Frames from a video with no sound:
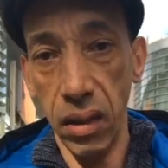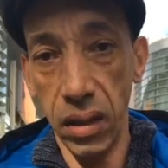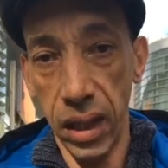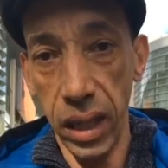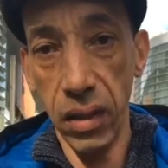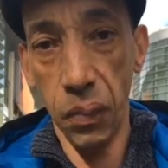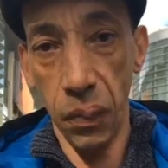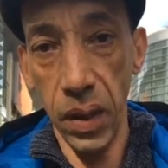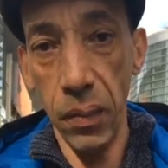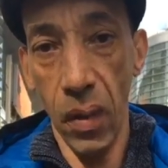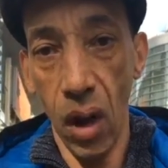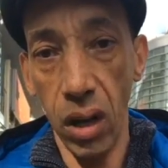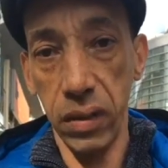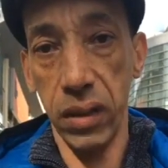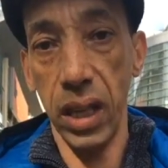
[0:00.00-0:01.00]
at Disbury
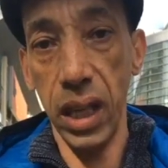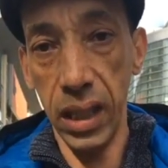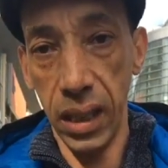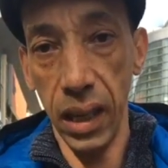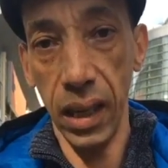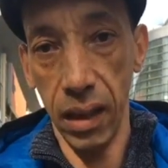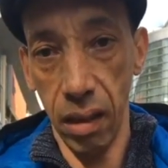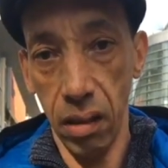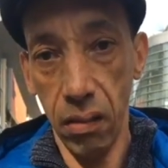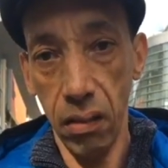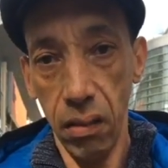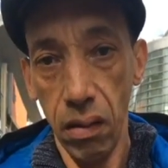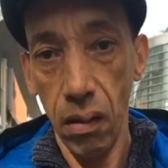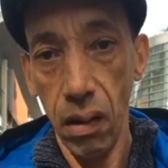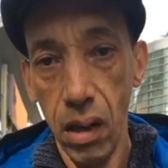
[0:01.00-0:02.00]
Mosque. He did.
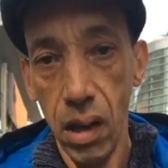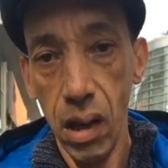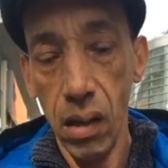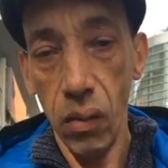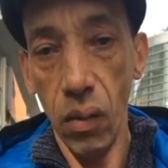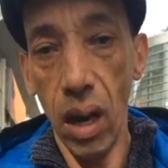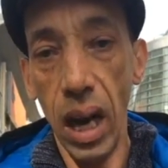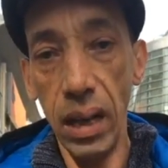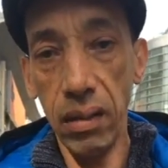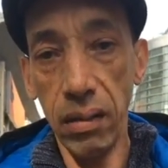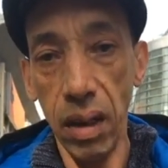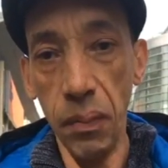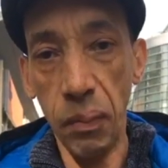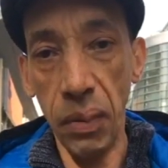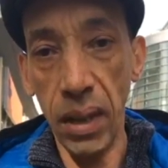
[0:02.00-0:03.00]
Right,
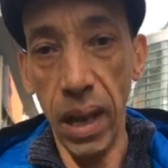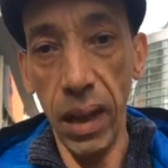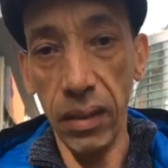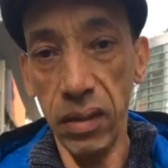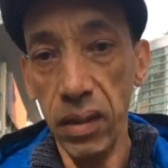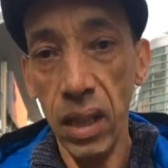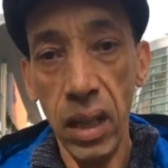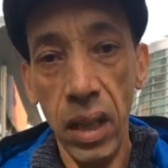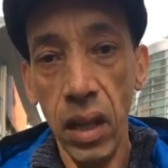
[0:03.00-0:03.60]
simple as.